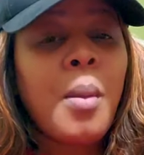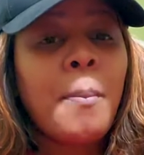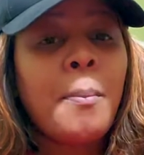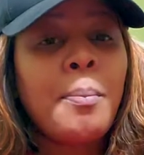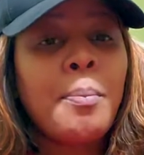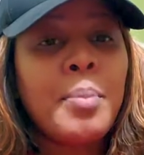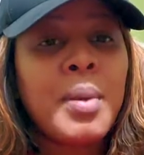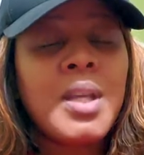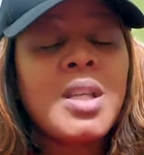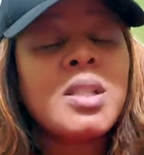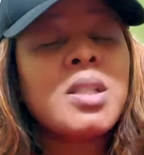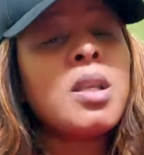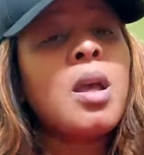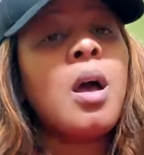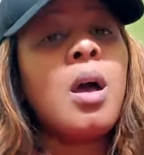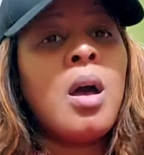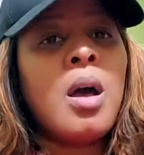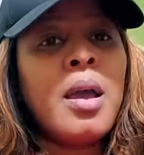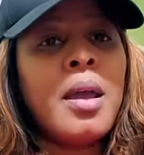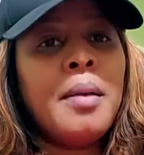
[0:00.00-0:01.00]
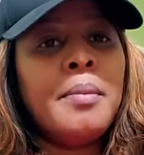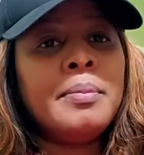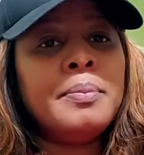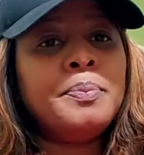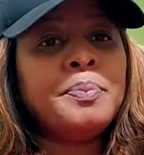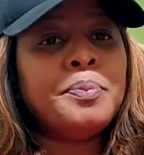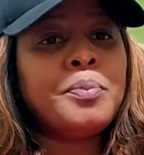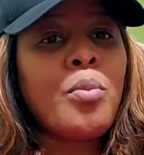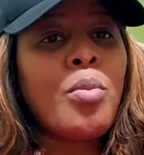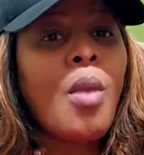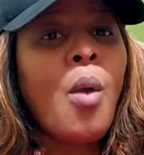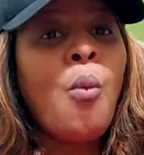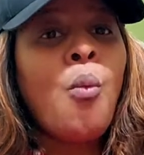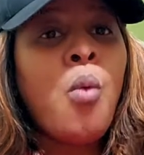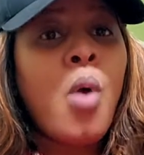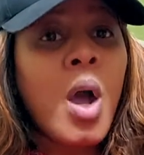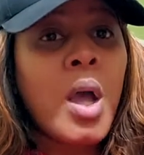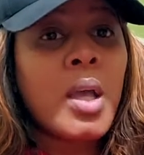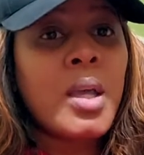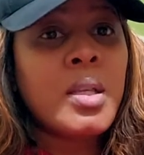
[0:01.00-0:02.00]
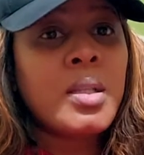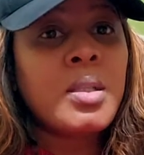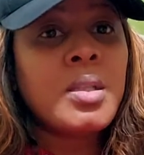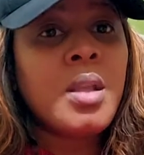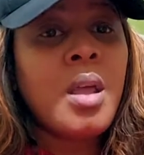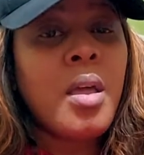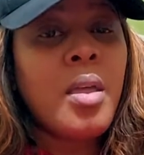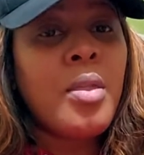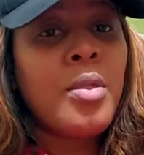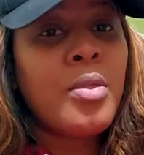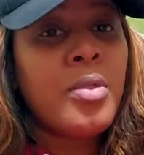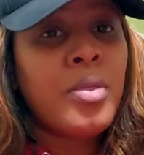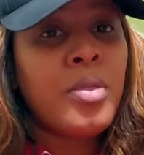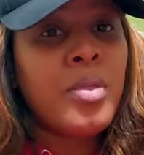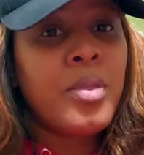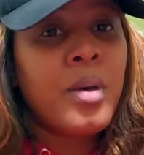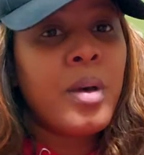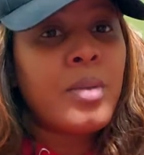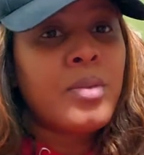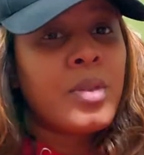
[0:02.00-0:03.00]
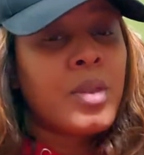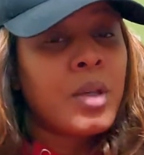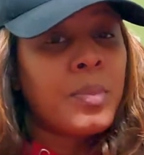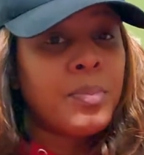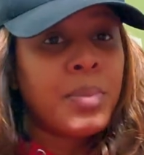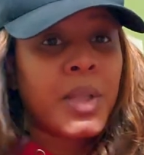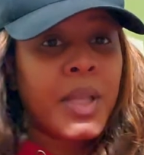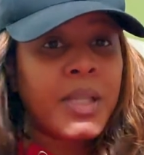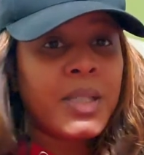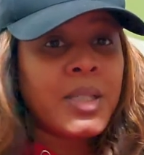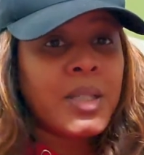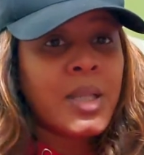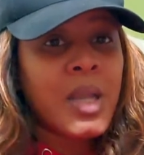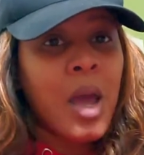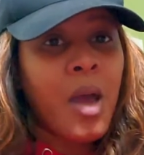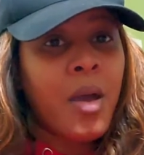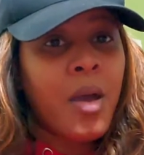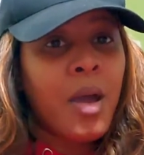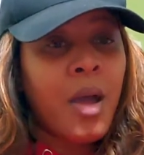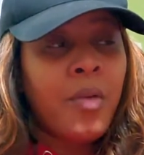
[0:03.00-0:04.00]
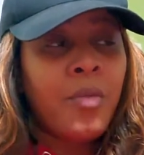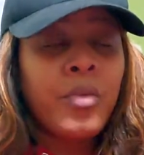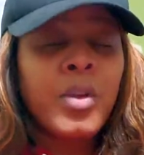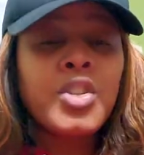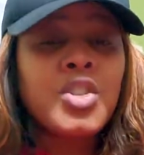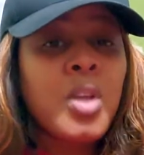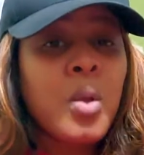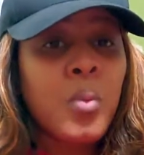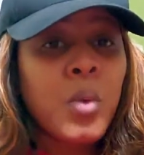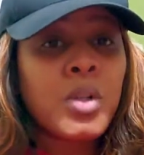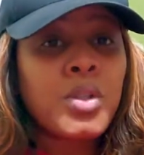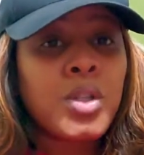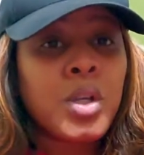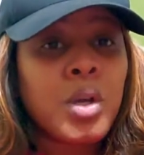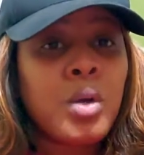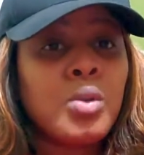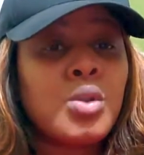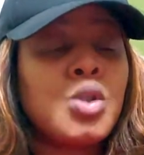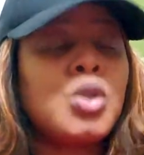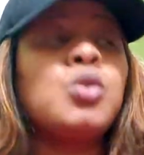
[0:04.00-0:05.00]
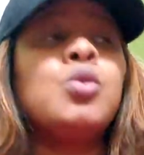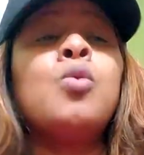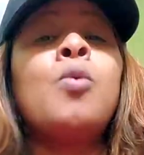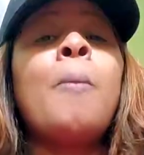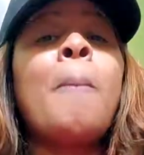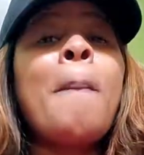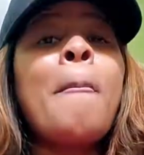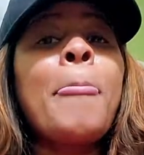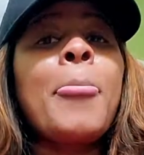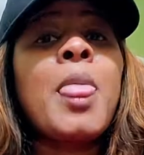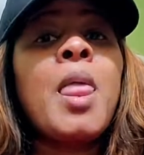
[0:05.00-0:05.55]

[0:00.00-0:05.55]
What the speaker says: Pizza Hut was the place that I originally wanted to go to,